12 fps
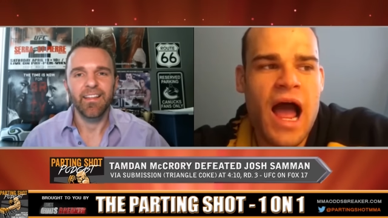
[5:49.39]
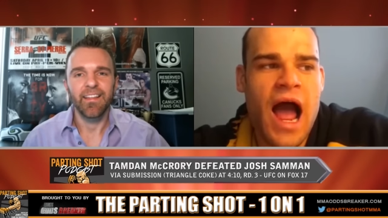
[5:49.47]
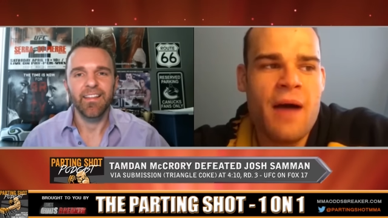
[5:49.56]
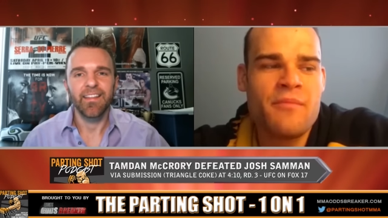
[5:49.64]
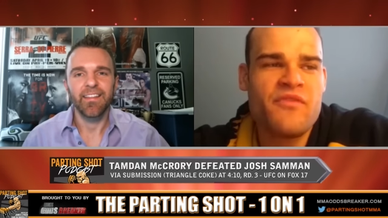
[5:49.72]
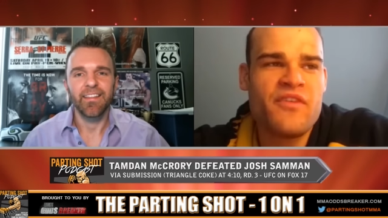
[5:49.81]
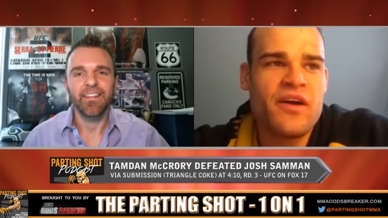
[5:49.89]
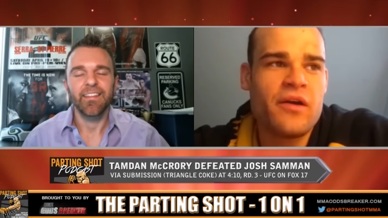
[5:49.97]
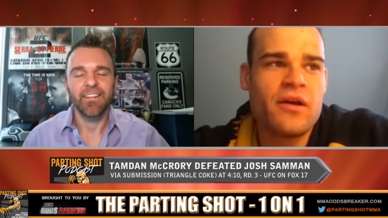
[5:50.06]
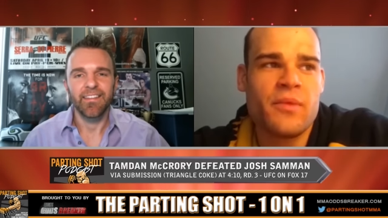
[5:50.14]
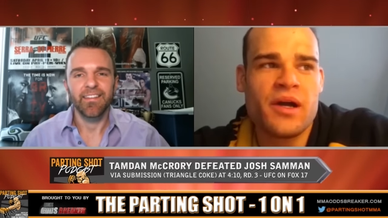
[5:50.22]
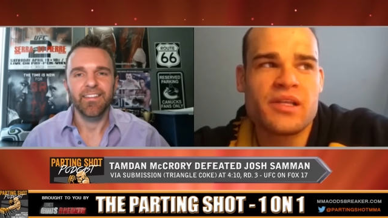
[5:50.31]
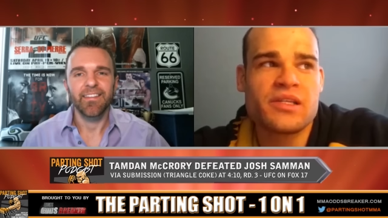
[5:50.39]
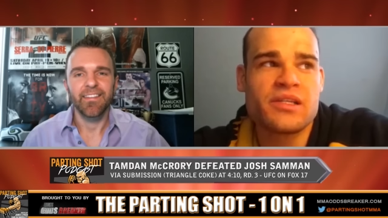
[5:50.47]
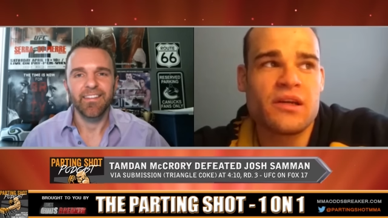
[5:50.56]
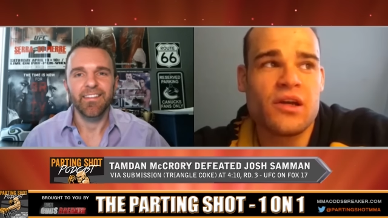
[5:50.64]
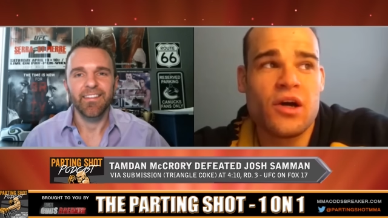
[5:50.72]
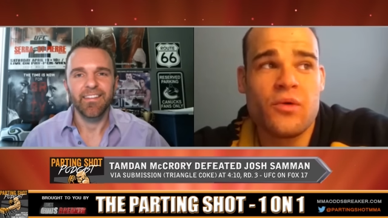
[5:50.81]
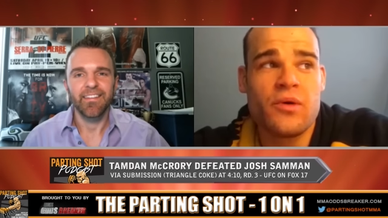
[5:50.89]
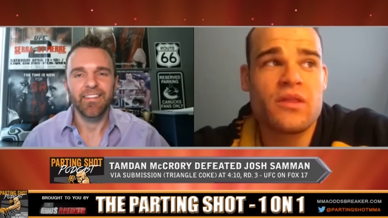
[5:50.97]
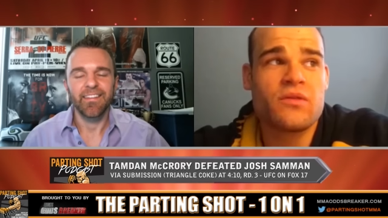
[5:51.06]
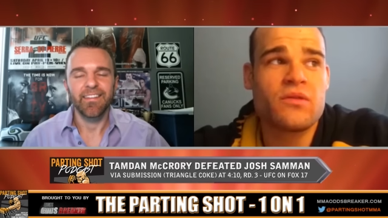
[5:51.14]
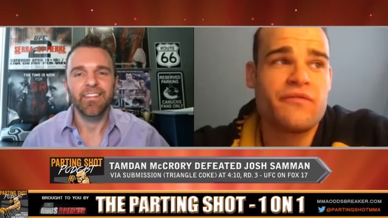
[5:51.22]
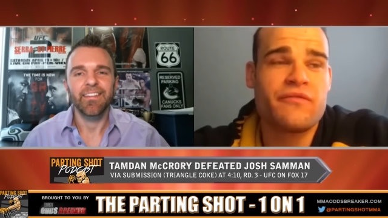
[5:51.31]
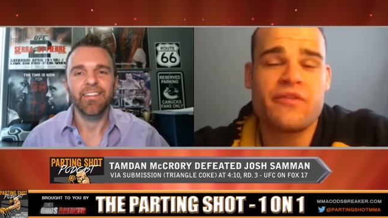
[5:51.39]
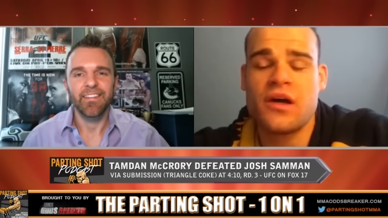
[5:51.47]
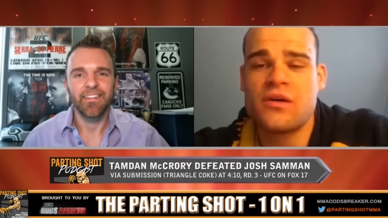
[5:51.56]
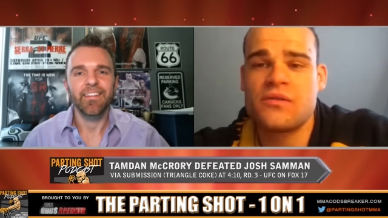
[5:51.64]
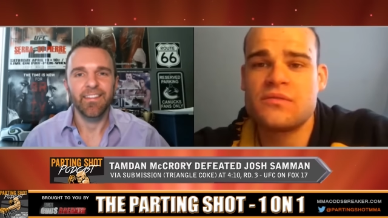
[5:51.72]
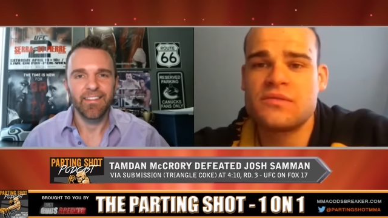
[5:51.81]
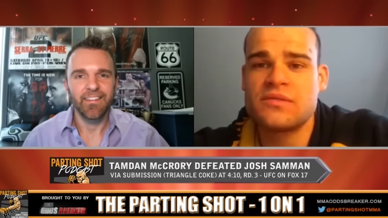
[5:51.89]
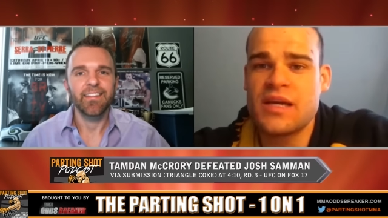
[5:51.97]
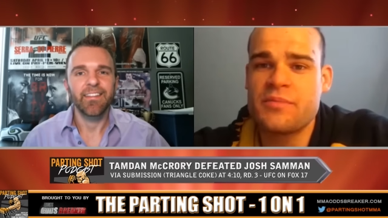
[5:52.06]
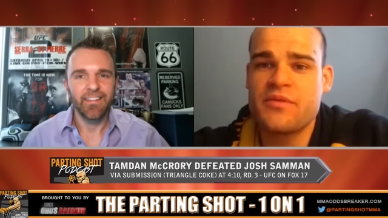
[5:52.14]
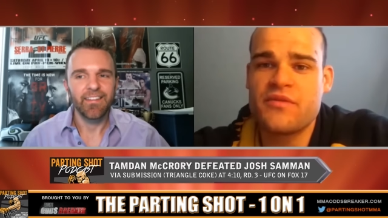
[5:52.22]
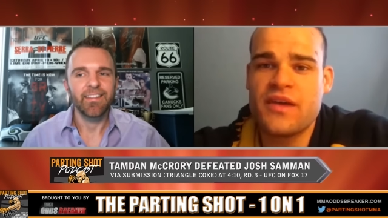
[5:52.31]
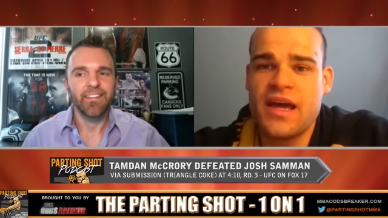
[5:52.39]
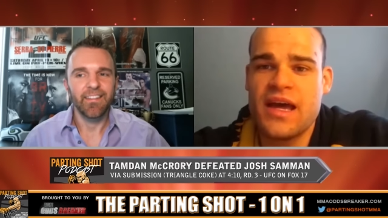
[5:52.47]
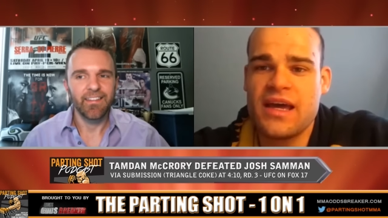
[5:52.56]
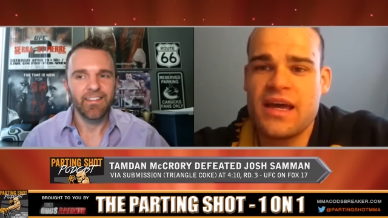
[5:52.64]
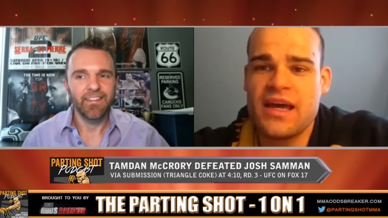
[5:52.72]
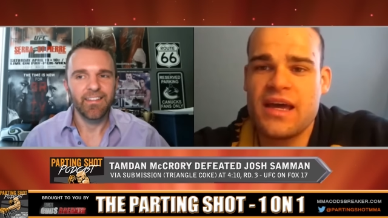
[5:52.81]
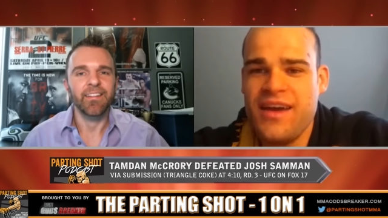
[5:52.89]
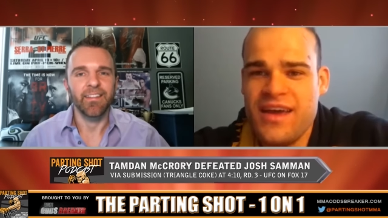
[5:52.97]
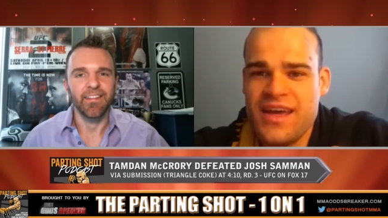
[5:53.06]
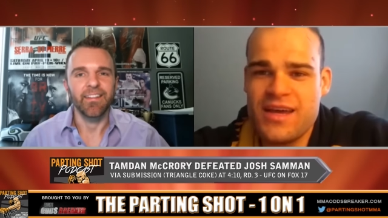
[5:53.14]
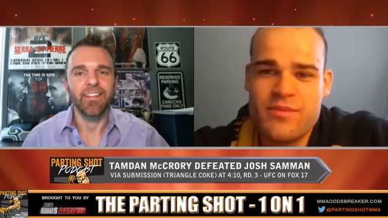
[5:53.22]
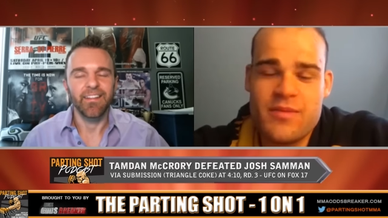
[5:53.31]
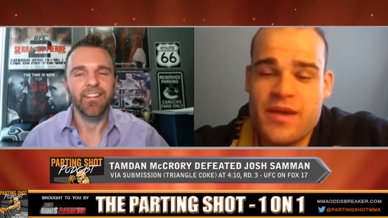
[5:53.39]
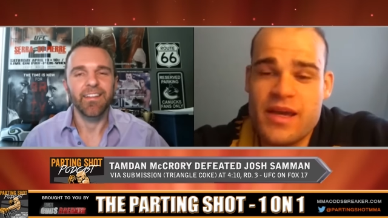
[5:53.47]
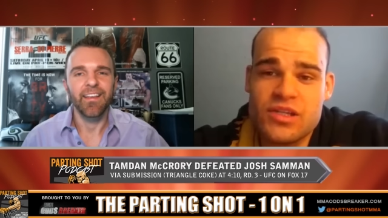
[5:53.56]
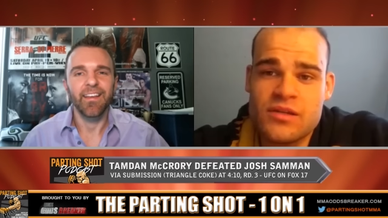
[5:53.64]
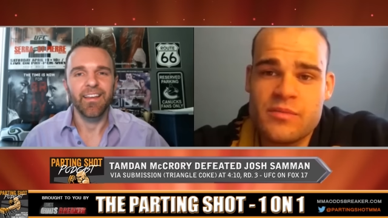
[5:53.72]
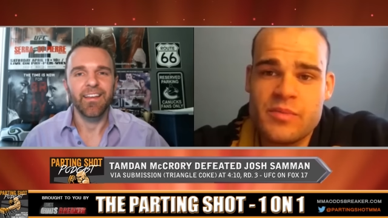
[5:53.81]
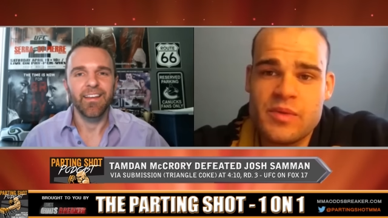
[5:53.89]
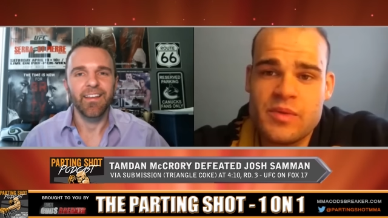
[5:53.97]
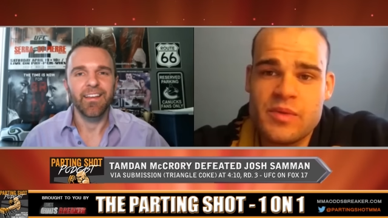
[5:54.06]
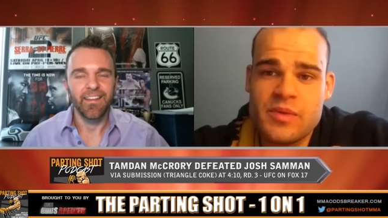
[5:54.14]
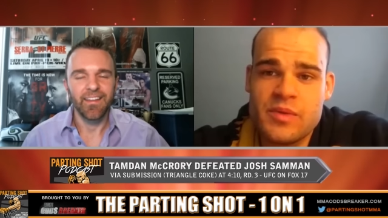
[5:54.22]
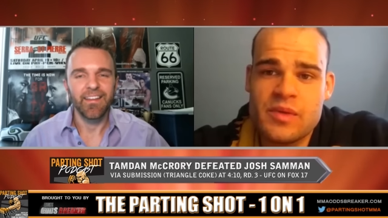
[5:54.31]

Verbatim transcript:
Speaker 1: I'm very much a go with the flow type of guy, and maybe I shouldn't be.